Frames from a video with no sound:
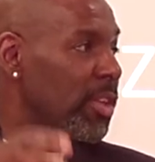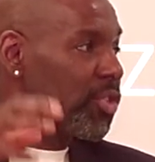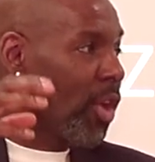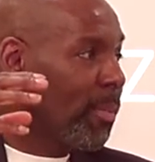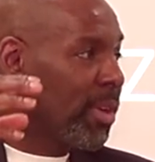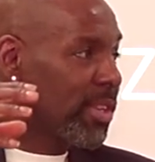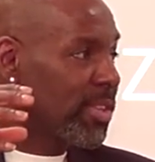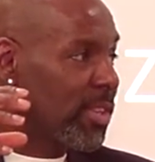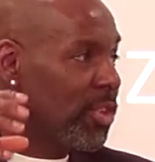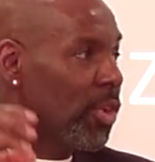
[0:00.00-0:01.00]

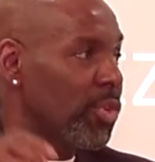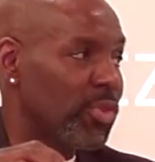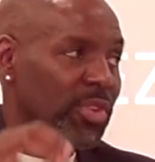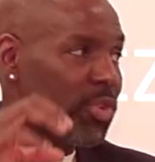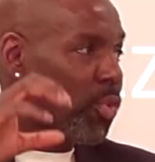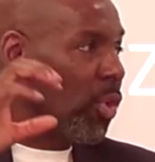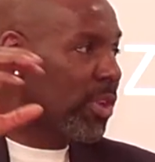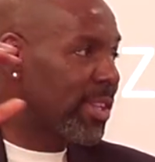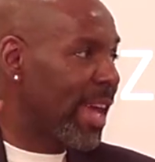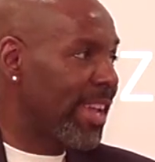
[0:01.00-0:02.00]
Starbucks, you know, used to do
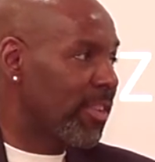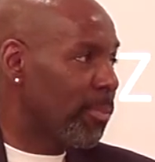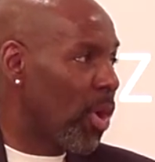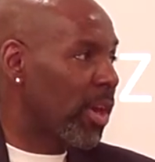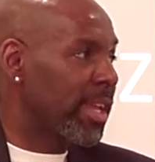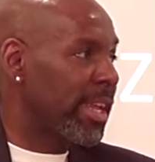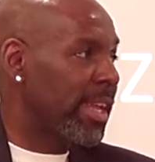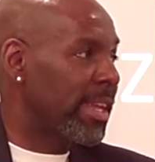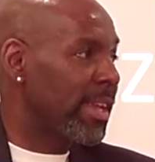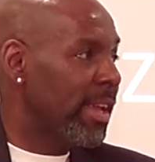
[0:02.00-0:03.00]
all kinds of
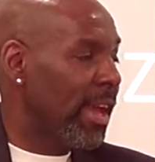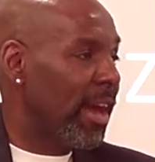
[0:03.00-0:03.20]
marketing,